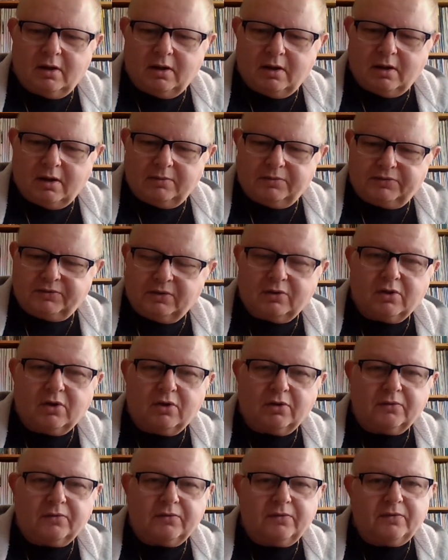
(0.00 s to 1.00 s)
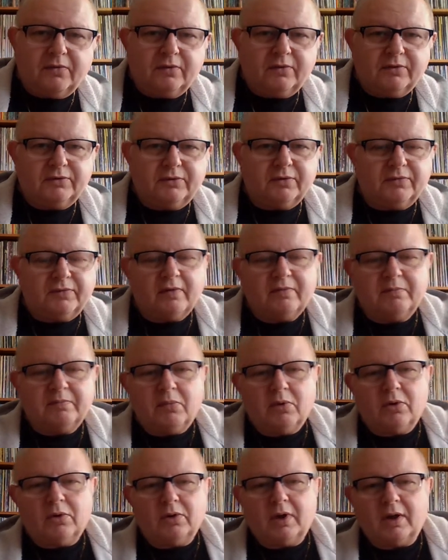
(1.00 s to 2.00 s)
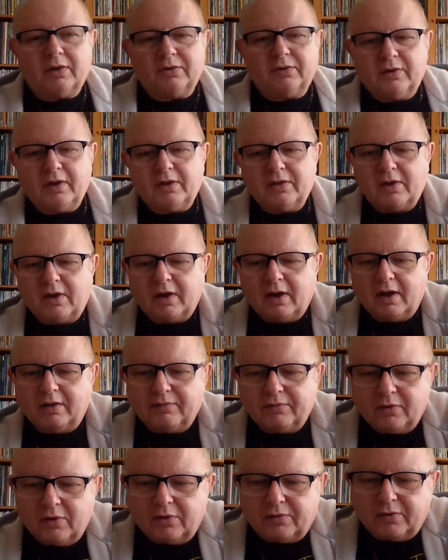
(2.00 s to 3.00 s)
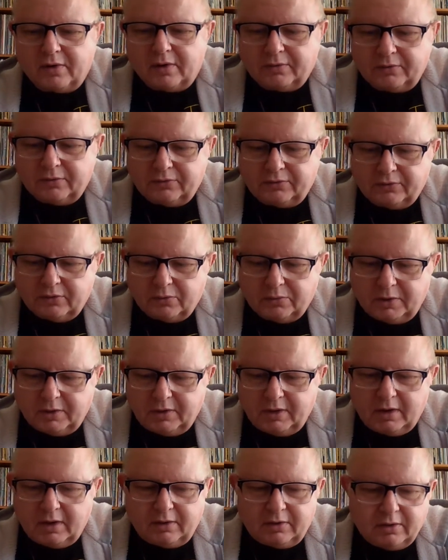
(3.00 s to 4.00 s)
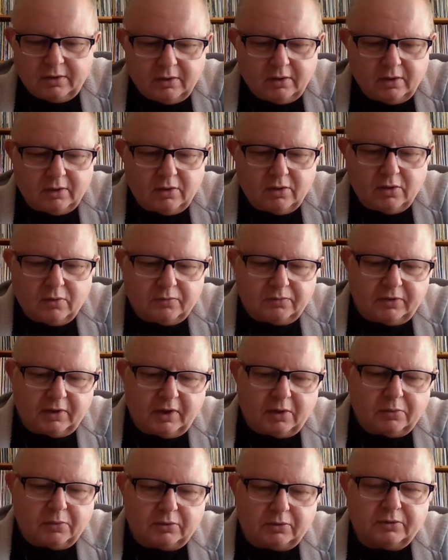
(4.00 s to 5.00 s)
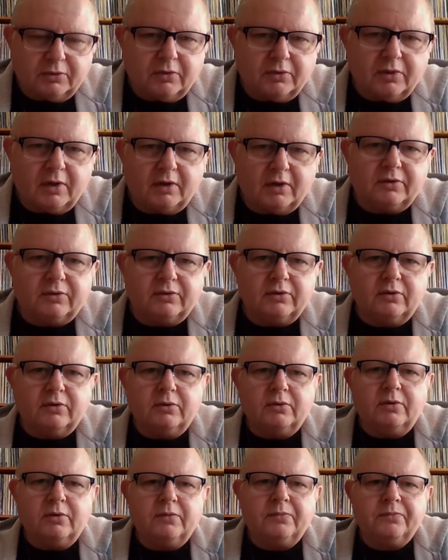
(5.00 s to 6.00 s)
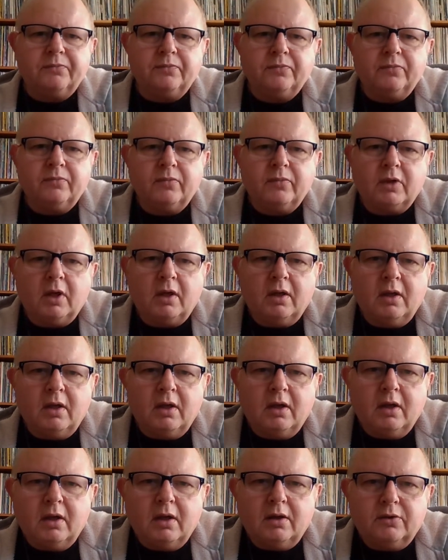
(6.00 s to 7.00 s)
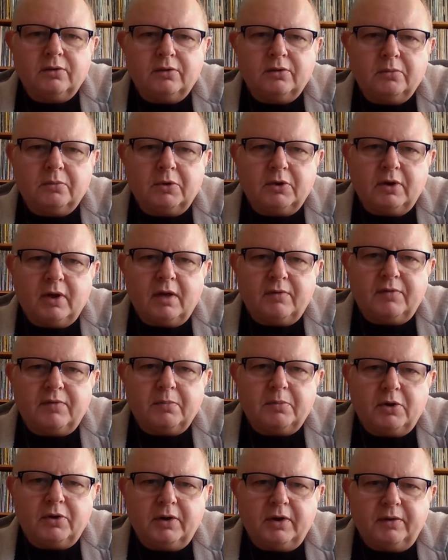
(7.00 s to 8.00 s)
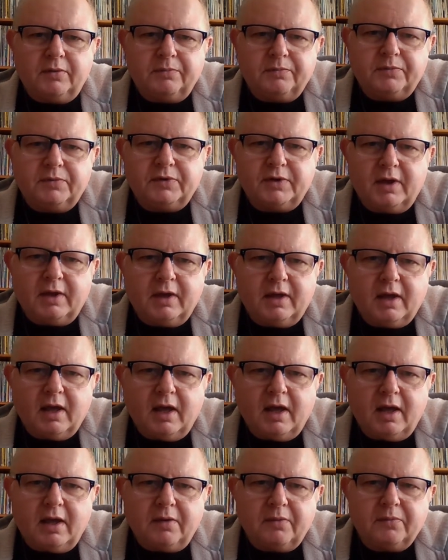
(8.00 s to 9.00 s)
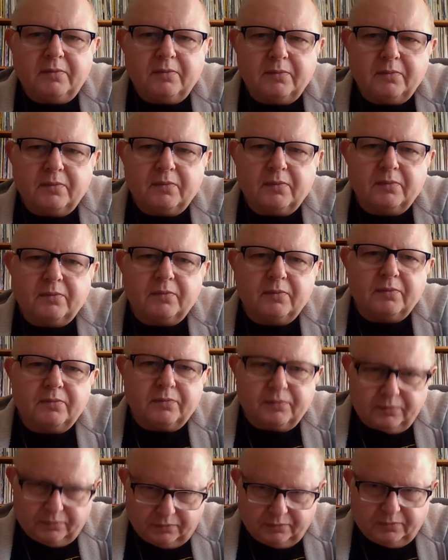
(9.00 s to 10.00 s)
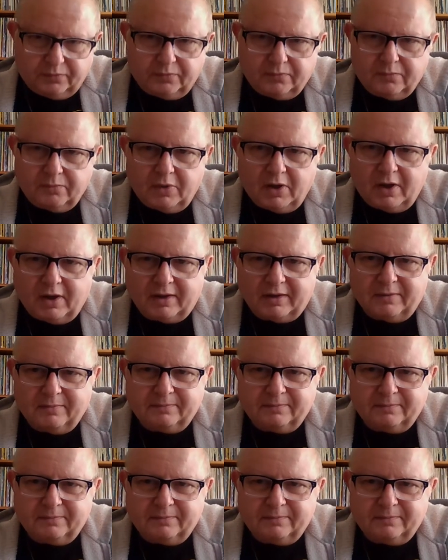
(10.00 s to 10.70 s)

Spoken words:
I've still got stuff I've bought last year that I haven't got round to showing yet. Hopefully I will do that soon. So, but everybody, take care. Bye.